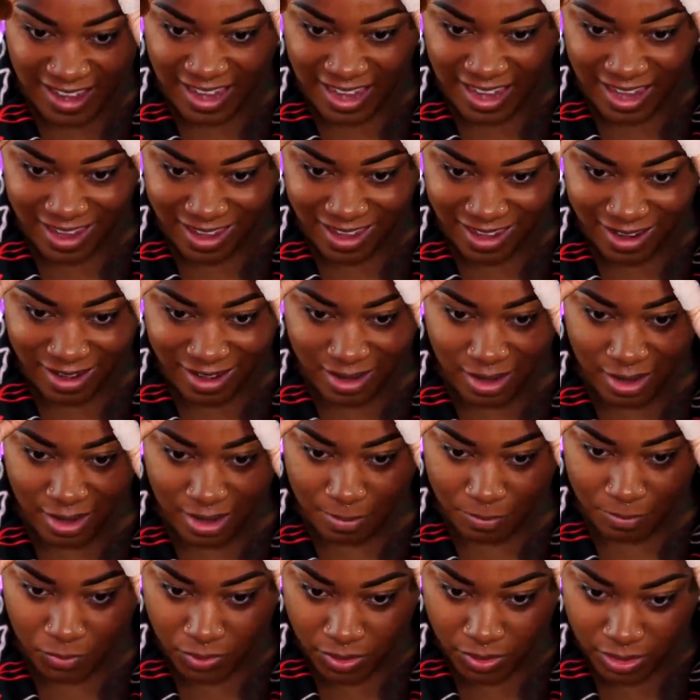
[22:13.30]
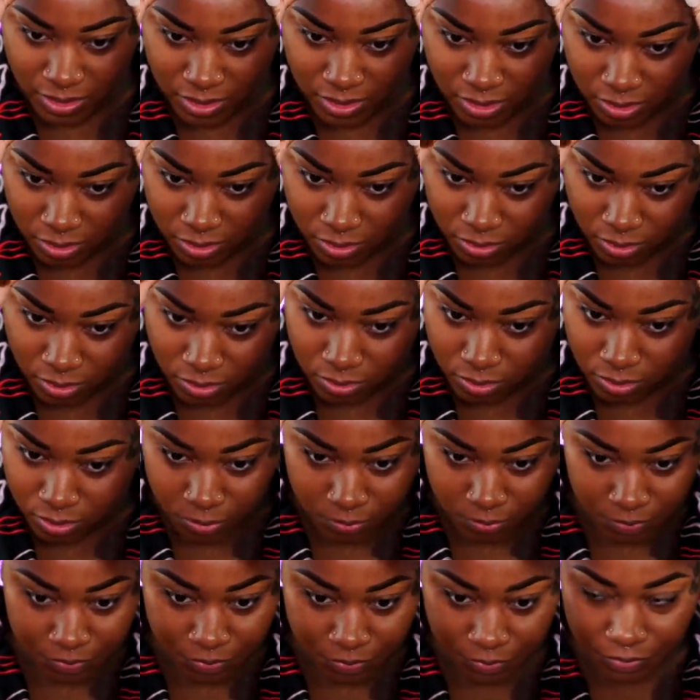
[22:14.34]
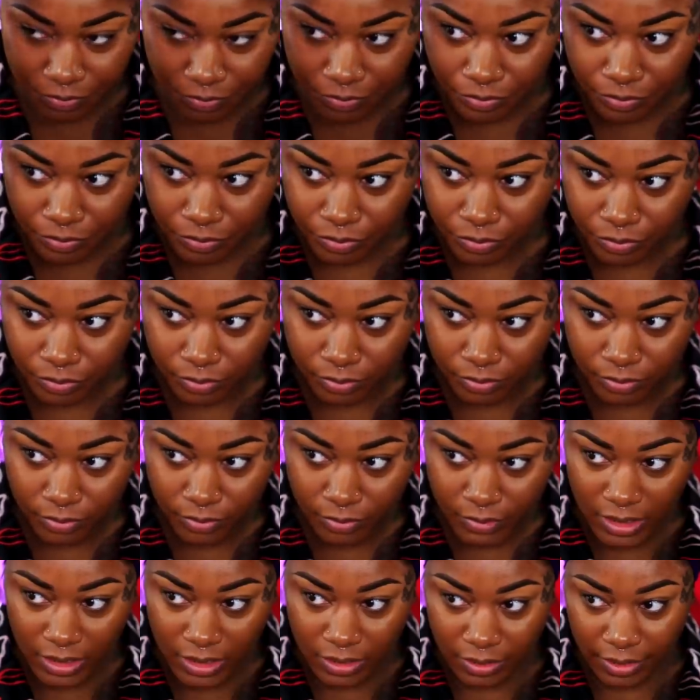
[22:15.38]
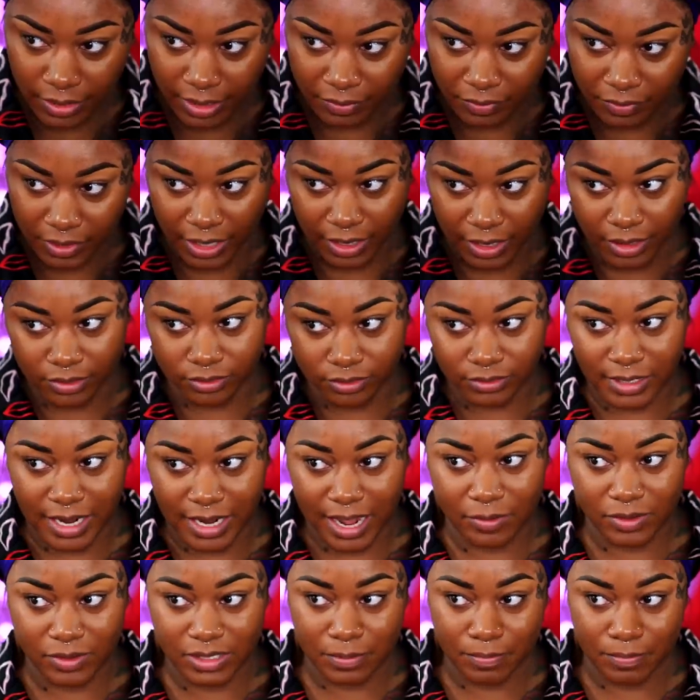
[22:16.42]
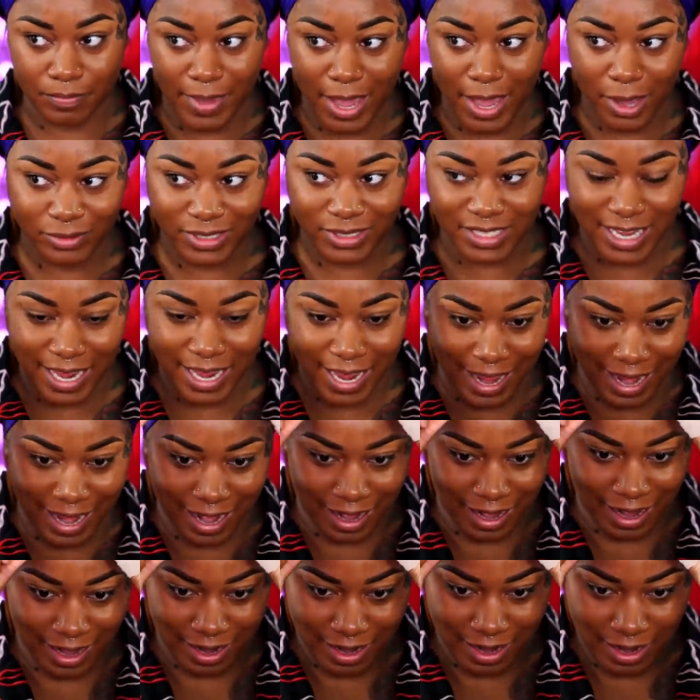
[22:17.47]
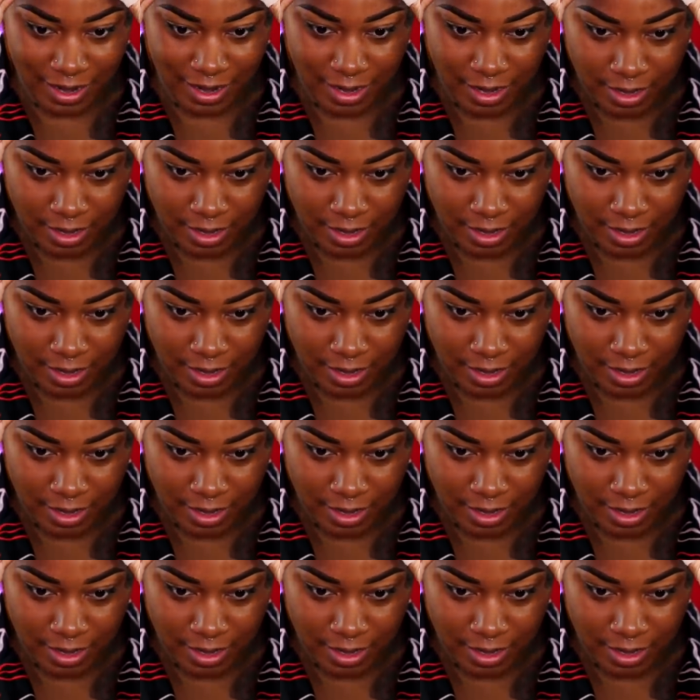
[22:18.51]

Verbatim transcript: And I'm going to, there we go. Now it's melting.